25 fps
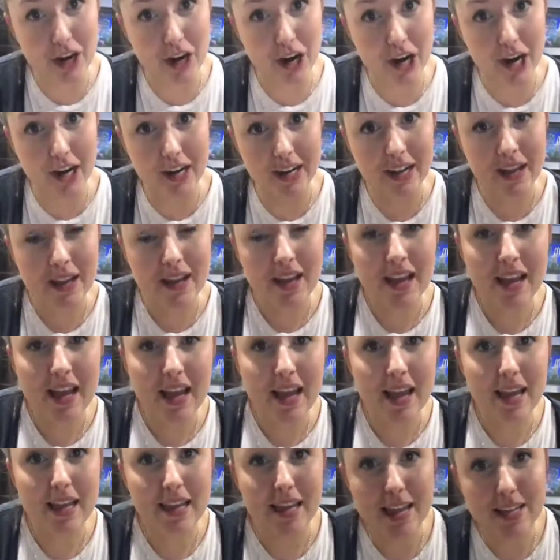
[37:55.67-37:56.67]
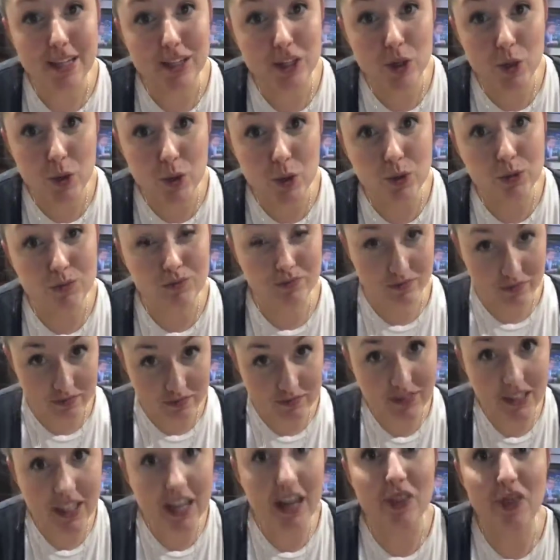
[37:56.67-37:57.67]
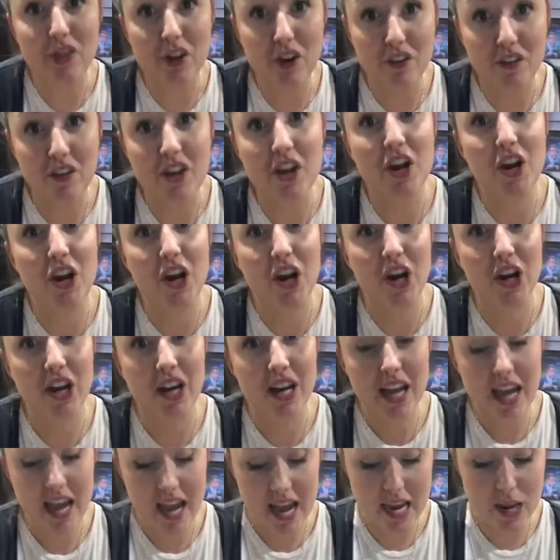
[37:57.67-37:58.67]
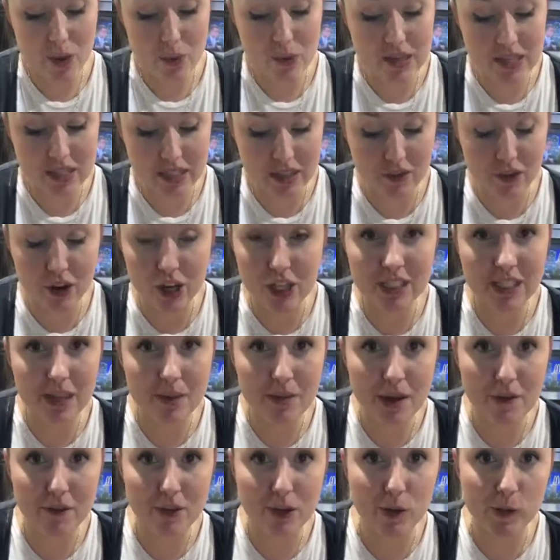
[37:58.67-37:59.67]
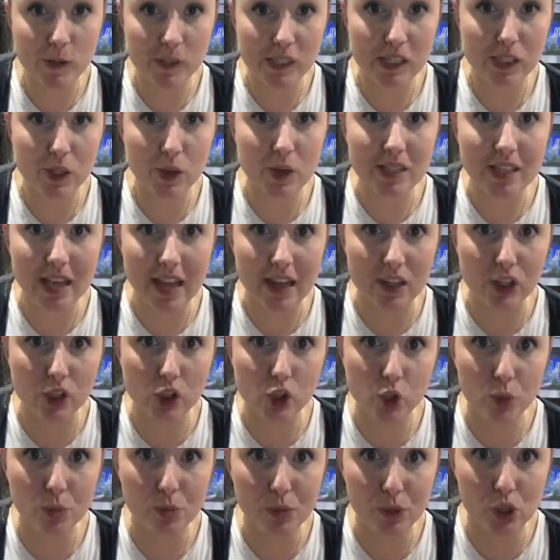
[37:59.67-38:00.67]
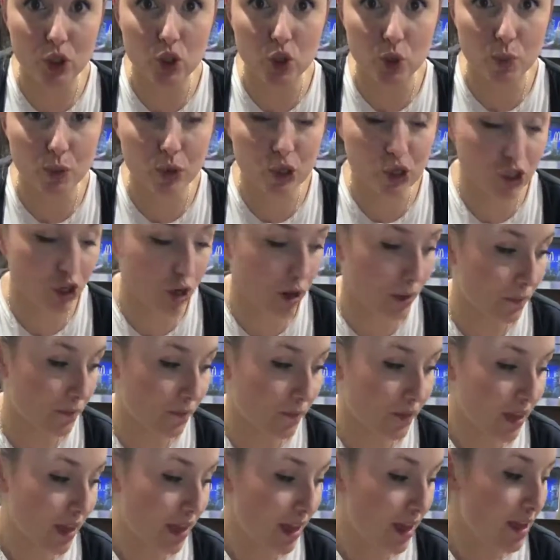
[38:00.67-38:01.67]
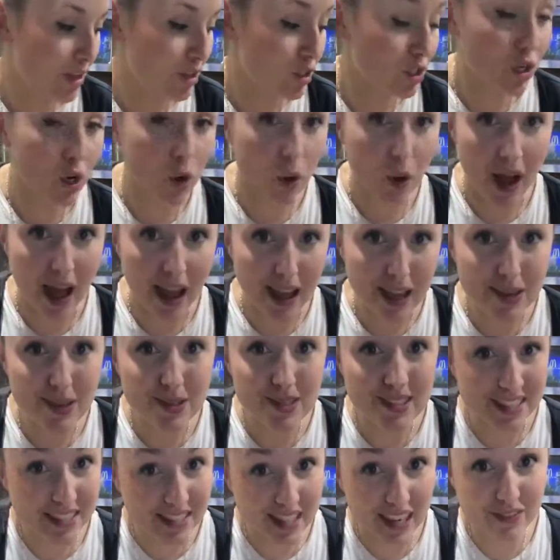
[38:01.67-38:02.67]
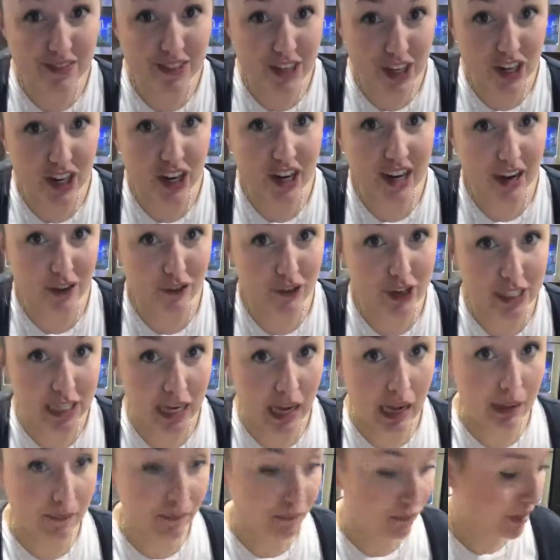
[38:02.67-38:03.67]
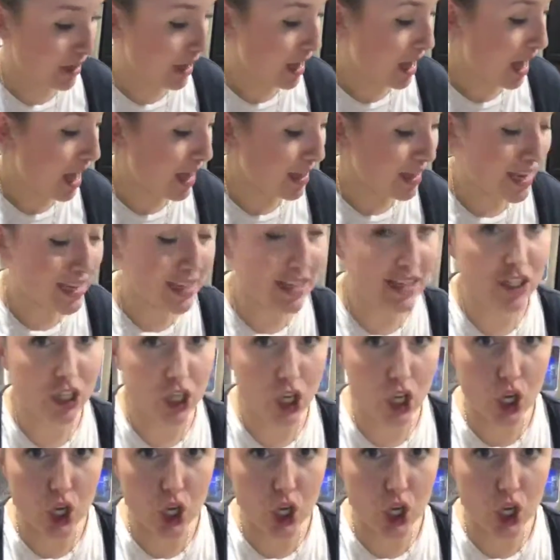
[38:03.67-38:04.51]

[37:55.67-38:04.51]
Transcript: guard. And guess who cut their finger? And it was the first time I ever used it. So it was like super, super sharp. So I use the safety guard every time, unless it's a